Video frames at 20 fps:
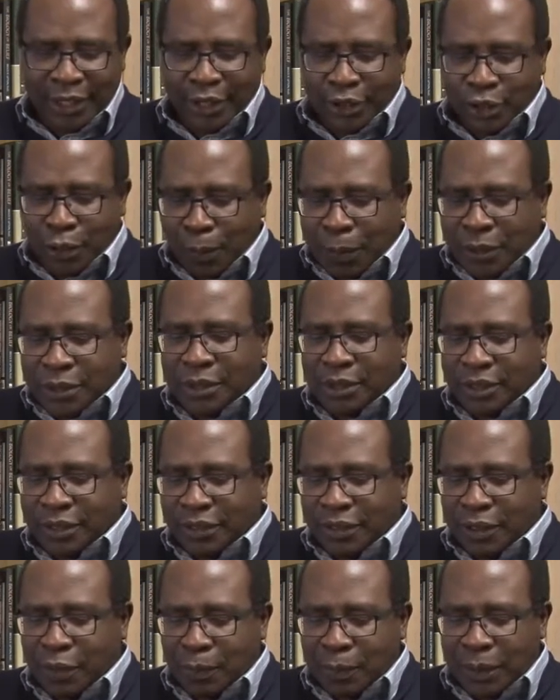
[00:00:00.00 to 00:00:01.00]
So personal
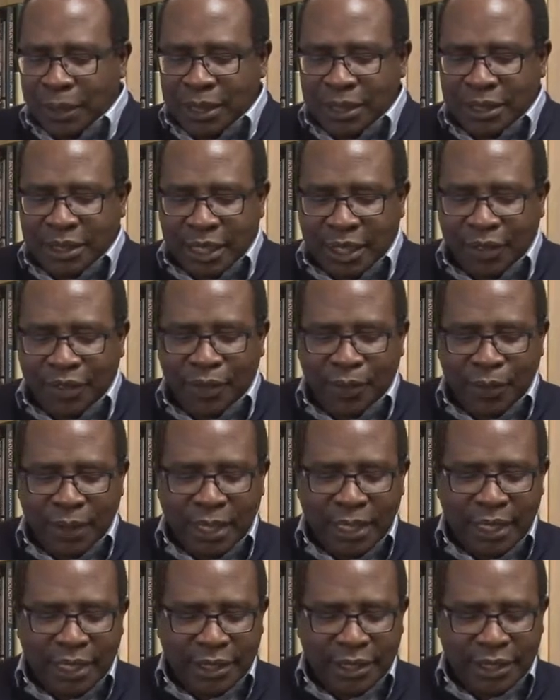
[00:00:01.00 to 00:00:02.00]
development is
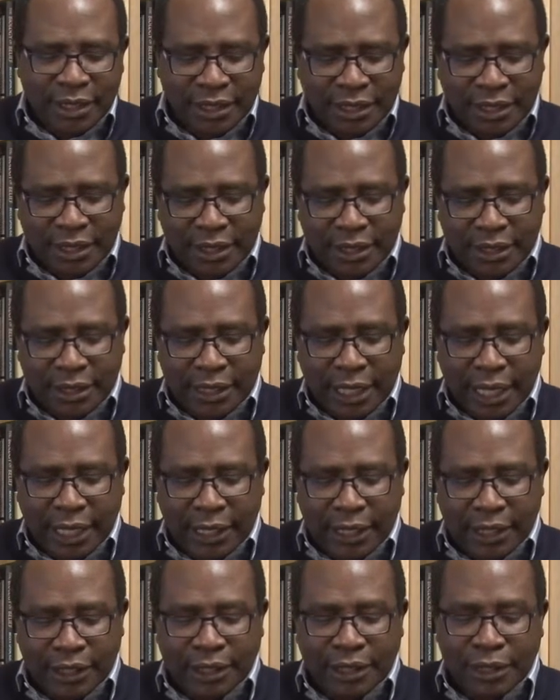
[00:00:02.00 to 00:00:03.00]
self-awareness.
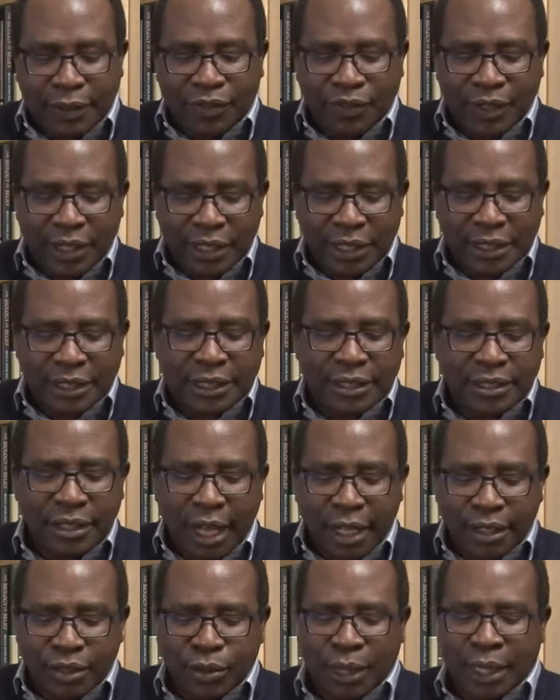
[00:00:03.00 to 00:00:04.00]
It
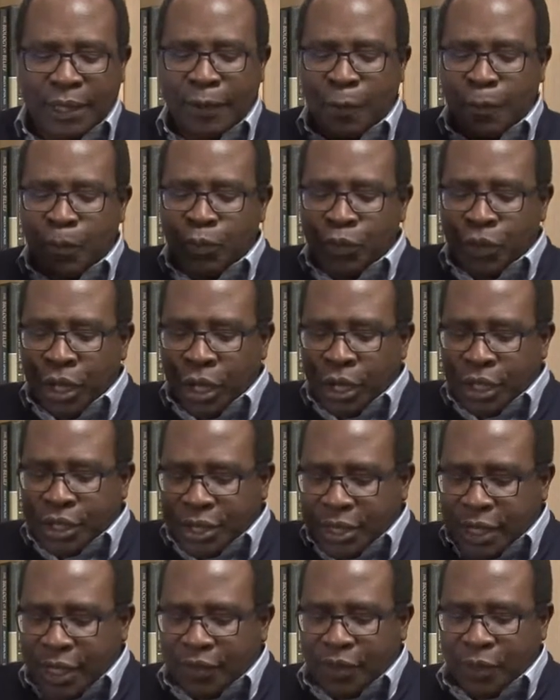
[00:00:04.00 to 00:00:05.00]
starts when
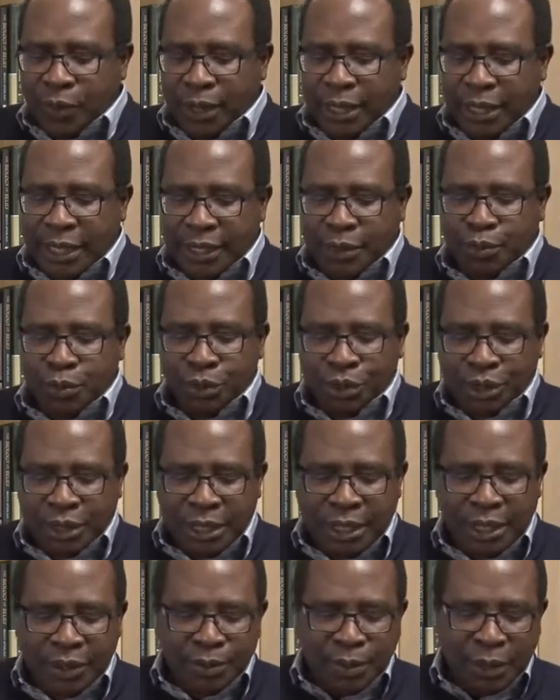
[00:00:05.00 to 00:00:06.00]
self-awareness
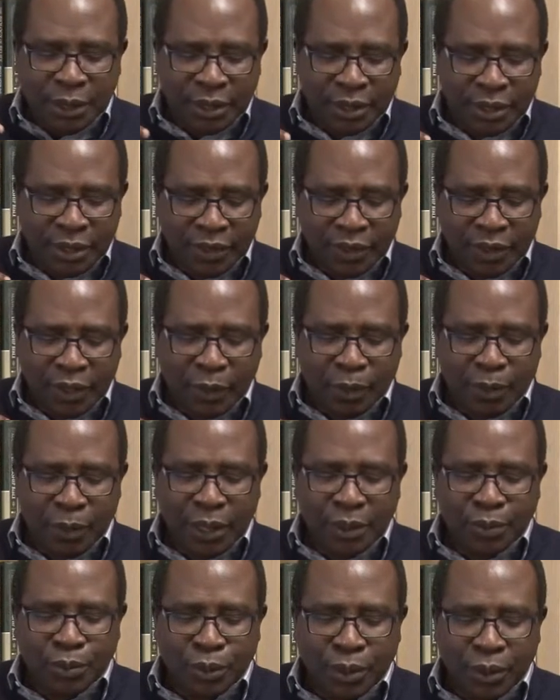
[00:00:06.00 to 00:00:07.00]
preceding personal
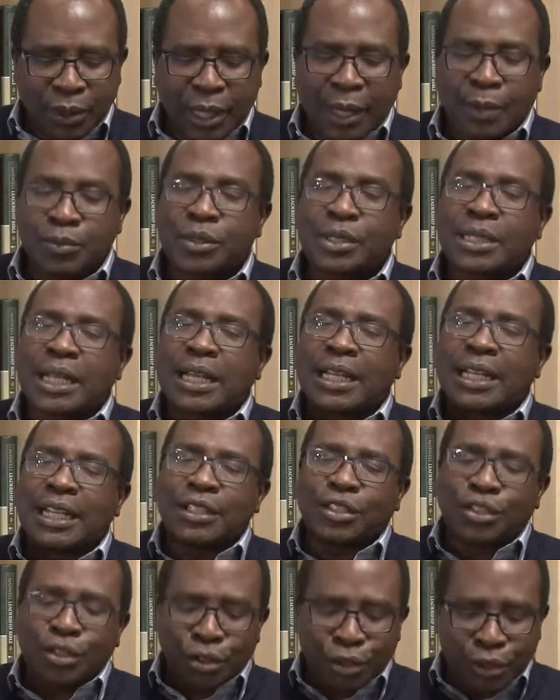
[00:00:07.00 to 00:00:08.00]
development programs that
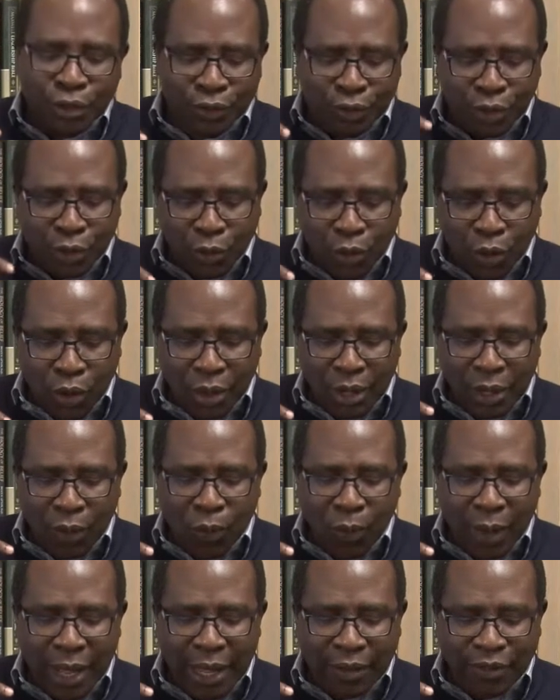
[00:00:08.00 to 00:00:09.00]
lets you know if you're
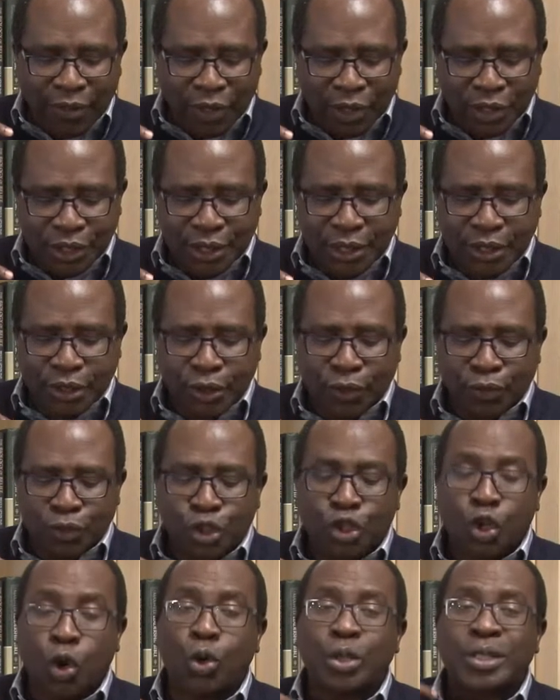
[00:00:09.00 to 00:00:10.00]
unaware, for instance, of
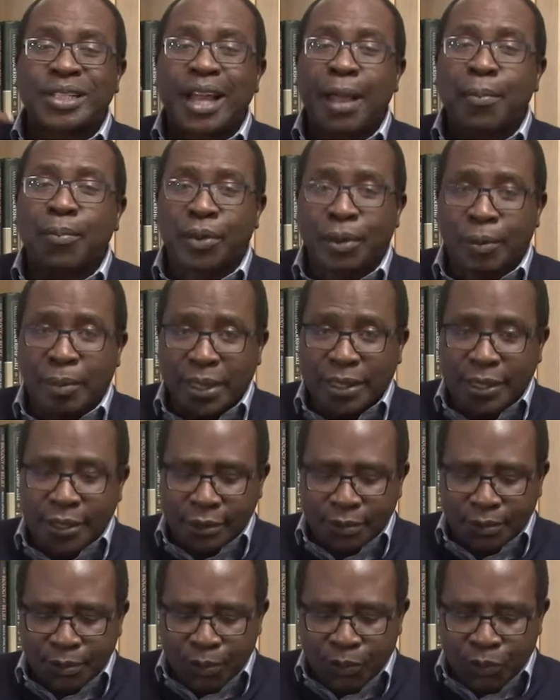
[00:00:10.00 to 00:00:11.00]
your temperament,
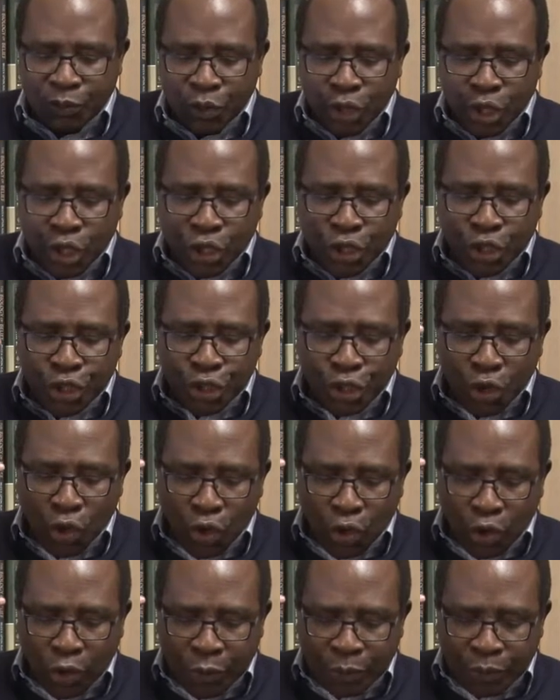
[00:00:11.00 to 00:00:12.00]

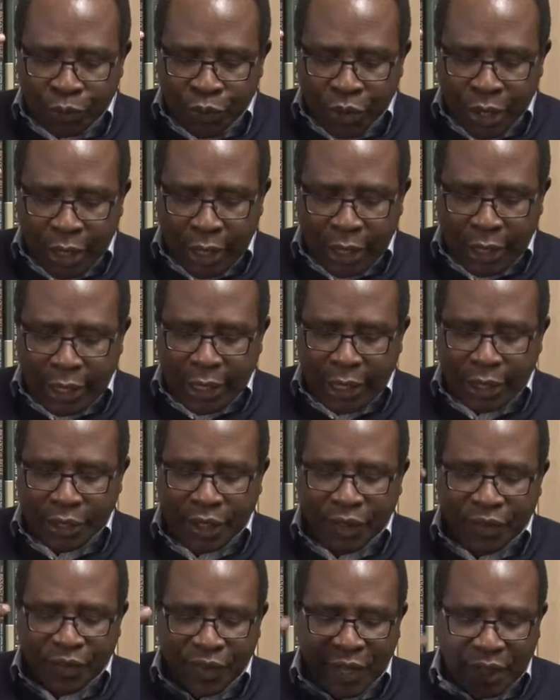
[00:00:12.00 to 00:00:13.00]
the
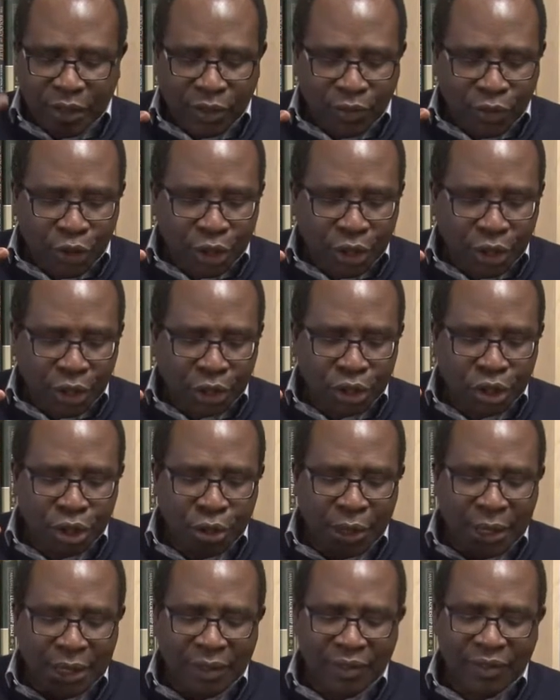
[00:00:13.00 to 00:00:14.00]
effect of your
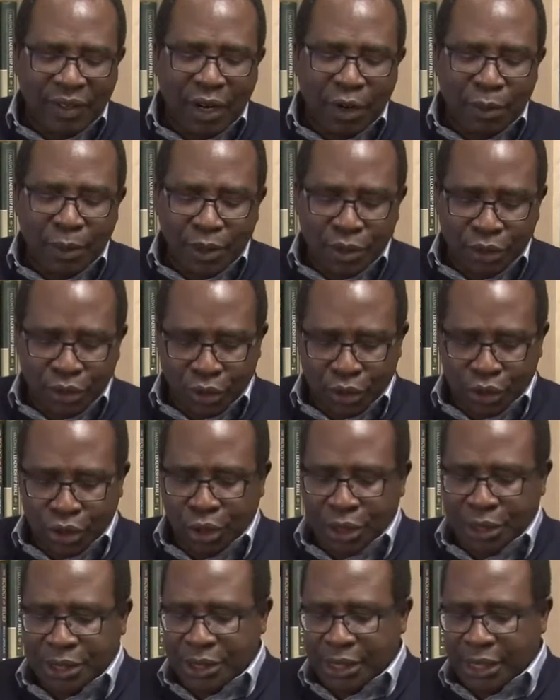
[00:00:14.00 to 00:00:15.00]
nurture and environment on your
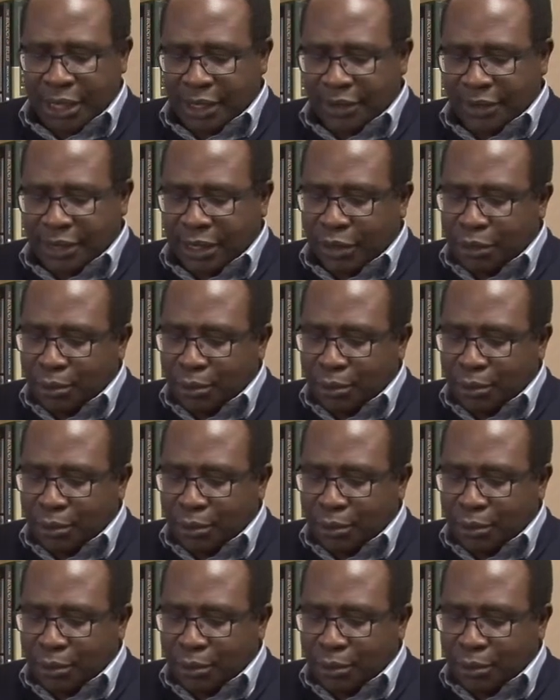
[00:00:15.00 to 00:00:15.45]
choices and lifestyle.